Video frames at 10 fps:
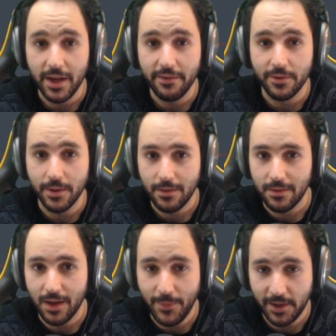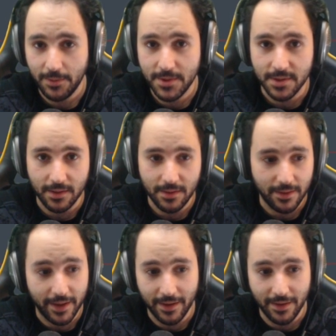Hey everyone, I'm Marky
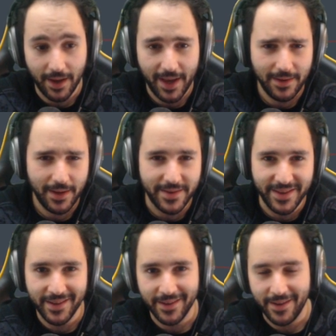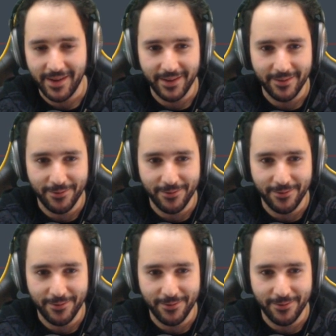Music, and I had an idea